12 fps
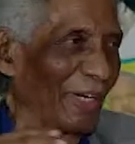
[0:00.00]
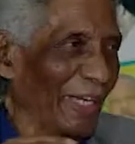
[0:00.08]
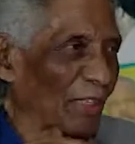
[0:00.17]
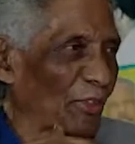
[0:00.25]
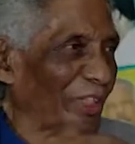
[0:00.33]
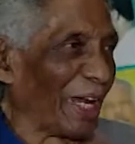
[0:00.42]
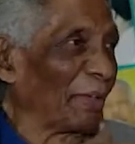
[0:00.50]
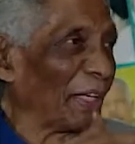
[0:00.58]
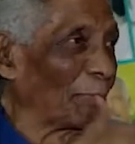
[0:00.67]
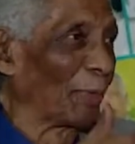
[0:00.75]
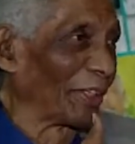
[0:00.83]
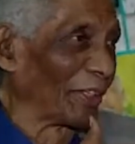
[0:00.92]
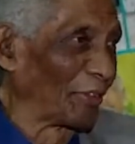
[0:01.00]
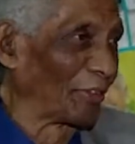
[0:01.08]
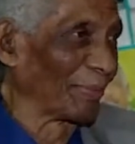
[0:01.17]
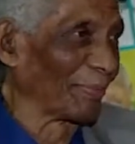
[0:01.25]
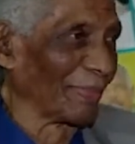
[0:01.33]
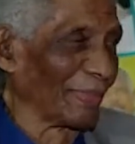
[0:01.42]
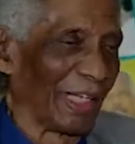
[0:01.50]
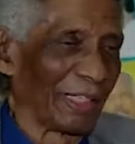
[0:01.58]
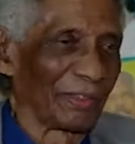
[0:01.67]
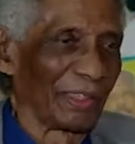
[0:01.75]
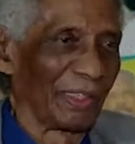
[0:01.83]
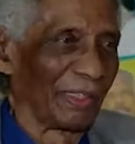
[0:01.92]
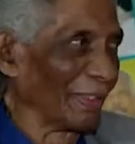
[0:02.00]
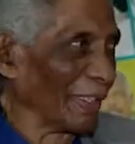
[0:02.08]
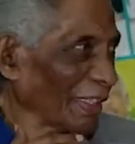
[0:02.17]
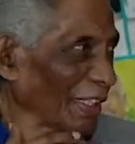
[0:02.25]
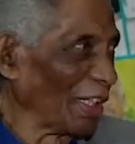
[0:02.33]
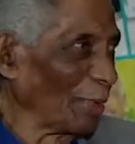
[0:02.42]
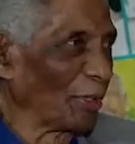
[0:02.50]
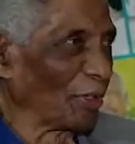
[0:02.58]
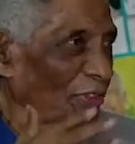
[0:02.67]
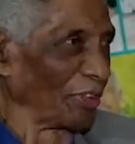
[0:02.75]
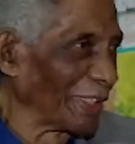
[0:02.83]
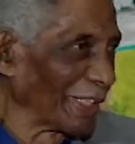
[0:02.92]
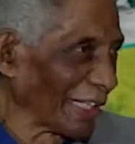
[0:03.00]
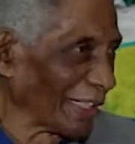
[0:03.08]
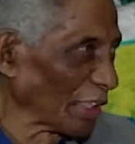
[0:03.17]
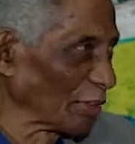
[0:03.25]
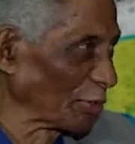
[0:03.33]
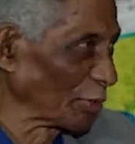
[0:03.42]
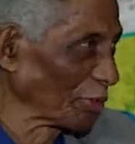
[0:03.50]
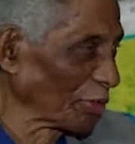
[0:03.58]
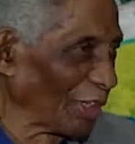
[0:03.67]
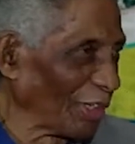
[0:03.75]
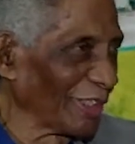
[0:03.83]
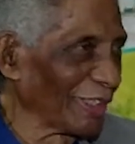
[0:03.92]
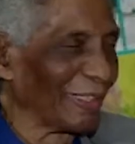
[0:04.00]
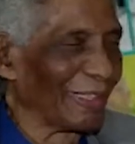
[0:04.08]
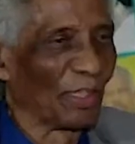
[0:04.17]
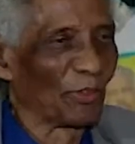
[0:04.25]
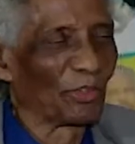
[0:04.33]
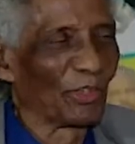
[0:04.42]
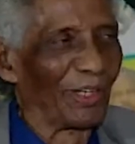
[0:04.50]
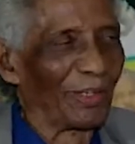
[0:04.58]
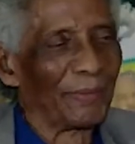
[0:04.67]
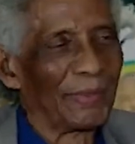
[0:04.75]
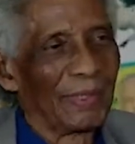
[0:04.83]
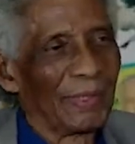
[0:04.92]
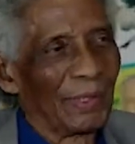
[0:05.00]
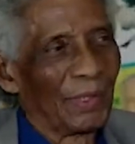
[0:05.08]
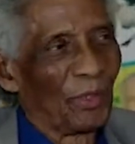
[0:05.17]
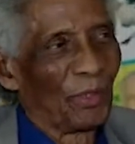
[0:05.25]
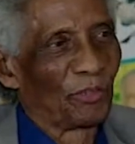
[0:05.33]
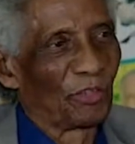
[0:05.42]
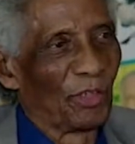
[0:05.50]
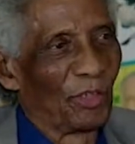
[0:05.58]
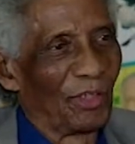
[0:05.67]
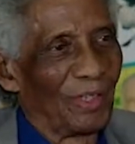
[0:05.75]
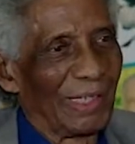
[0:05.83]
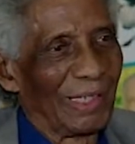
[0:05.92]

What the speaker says: examining bodies, like the Cambridge Syndicate, as it was called, and so on. So